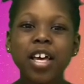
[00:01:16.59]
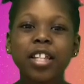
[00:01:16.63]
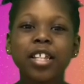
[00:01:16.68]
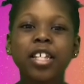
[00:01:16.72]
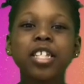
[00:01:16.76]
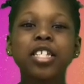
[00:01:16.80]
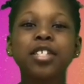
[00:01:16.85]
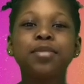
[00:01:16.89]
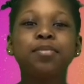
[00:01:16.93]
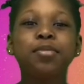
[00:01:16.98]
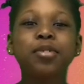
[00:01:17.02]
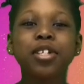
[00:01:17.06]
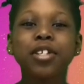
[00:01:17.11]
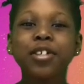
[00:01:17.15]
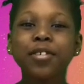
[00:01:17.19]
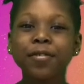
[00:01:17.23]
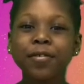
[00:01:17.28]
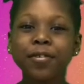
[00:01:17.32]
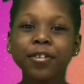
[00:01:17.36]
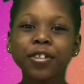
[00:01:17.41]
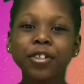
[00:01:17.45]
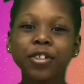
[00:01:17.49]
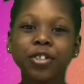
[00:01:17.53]
this
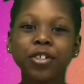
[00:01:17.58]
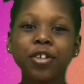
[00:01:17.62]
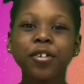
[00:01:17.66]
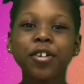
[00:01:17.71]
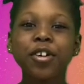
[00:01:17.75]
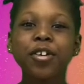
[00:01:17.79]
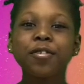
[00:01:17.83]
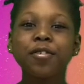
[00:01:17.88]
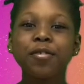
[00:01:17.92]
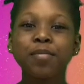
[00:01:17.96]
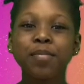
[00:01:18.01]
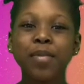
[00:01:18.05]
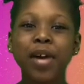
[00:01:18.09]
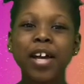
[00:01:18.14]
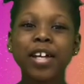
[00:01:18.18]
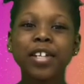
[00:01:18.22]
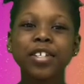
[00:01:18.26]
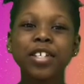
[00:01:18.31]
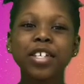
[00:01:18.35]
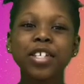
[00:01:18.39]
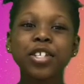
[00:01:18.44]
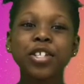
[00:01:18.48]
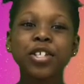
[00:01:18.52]
beautiful story
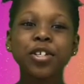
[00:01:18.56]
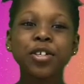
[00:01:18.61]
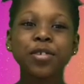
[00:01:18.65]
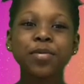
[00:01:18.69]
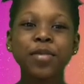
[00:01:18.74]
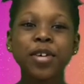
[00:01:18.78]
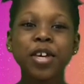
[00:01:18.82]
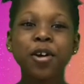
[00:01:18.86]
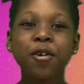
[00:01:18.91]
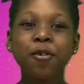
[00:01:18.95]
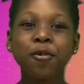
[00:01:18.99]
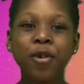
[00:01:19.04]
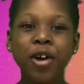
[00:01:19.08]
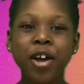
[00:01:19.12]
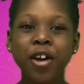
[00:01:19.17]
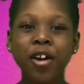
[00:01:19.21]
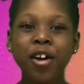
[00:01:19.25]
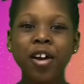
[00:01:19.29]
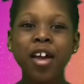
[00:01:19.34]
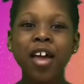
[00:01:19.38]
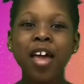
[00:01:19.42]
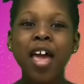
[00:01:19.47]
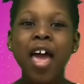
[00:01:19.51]
reminds us to be
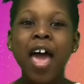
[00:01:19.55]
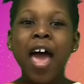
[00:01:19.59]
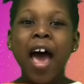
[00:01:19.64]
aware